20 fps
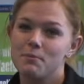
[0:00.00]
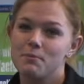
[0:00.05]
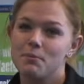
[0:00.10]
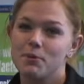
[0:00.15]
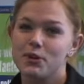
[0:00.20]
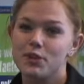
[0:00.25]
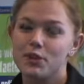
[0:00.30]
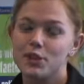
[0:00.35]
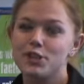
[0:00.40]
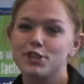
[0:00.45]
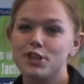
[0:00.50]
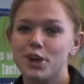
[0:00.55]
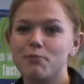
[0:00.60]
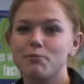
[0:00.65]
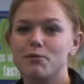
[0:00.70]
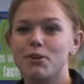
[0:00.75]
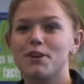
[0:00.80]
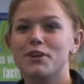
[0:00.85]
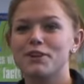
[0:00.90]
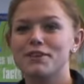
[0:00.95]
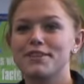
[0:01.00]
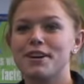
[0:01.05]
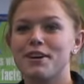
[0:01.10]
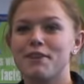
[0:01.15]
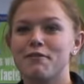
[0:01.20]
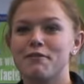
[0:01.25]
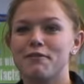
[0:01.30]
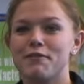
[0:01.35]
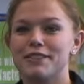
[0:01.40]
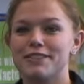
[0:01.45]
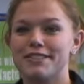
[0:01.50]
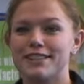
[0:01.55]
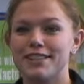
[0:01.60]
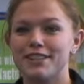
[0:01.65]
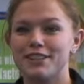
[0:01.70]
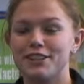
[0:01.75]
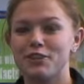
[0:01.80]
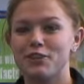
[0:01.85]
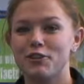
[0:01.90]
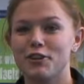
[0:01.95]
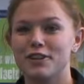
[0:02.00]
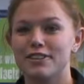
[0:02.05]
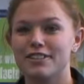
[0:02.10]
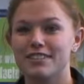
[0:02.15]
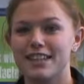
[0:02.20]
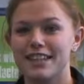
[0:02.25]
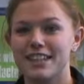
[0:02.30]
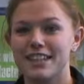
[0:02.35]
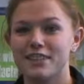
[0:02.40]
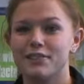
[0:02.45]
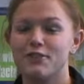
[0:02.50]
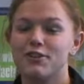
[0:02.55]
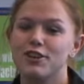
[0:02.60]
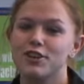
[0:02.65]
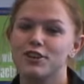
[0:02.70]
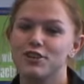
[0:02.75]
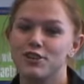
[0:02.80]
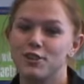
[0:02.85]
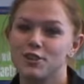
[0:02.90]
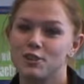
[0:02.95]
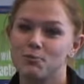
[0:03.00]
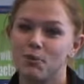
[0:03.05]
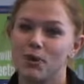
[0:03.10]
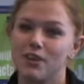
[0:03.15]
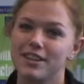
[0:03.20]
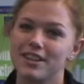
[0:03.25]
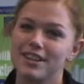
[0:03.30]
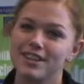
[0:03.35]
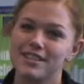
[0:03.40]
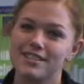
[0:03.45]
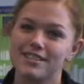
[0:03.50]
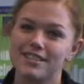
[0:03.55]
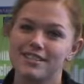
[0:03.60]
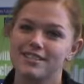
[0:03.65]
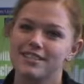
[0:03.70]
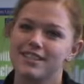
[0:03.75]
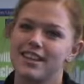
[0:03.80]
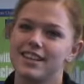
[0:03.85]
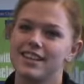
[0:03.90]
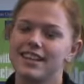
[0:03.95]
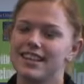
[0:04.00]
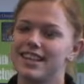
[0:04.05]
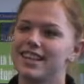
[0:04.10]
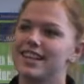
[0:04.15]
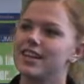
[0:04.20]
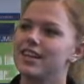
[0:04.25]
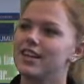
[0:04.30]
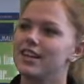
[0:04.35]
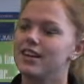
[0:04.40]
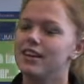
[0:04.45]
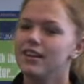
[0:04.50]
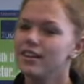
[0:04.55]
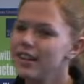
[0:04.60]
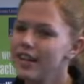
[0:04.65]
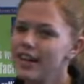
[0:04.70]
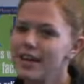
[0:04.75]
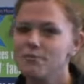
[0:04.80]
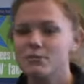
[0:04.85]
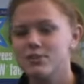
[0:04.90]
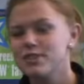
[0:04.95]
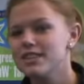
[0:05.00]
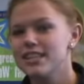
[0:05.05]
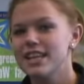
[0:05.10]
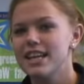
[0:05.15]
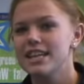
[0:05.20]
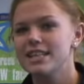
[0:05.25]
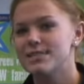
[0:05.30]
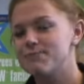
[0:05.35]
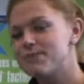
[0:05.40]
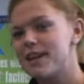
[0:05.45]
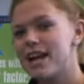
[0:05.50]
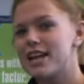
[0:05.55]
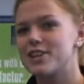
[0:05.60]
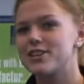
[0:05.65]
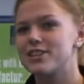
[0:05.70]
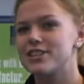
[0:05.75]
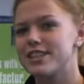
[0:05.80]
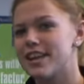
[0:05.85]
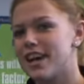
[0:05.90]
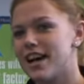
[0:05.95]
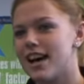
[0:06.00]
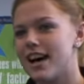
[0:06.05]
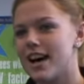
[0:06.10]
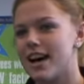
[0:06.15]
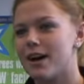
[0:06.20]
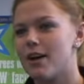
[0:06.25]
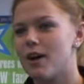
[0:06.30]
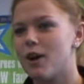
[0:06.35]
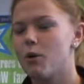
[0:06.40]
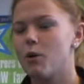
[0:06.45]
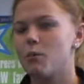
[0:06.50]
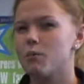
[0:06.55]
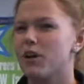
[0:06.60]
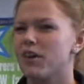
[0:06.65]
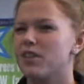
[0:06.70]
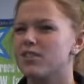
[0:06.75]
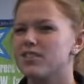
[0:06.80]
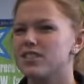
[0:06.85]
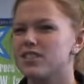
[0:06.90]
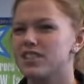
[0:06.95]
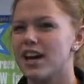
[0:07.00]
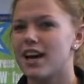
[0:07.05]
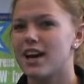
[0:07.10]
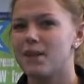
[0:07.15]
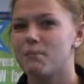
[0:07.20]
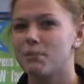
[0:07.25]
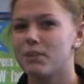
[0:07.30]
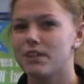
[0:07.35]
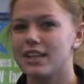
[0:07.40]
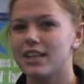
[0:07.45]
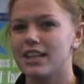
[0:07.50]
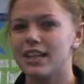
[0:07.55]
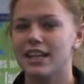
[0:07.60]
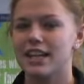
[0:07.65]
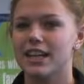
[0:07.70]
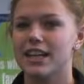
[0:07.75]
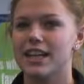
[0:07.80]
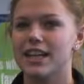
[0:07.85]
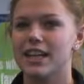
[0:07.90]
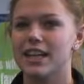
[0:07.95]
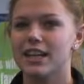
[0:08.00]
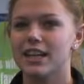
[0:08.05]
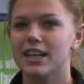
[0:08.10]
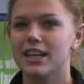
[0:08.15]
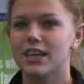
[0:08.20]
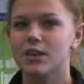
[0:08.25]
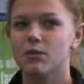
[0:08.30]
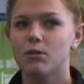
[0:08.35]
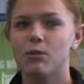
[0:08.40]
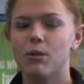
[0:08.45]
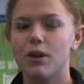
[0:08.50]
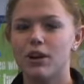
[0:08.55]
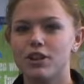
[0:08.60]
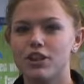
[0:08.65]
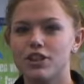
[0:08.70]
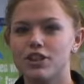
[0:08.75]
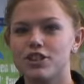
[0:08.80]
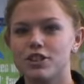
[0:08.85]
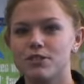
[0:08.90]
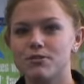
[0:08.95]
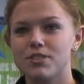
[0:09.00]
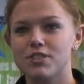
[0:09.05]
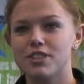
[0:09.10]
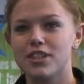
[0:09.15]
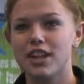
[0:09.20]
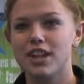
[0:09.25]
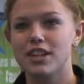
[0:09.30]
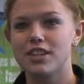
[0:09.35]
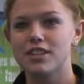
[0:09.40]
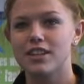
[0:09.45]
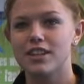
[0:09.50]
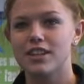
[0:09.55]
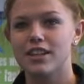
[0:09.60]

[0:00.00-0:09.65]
but you don't know yourself until you look at like you've got to do your SWOT analysis and you think yeah I'm good at this and dad good at that oh I'm not good at that but then you're like well what can you do to change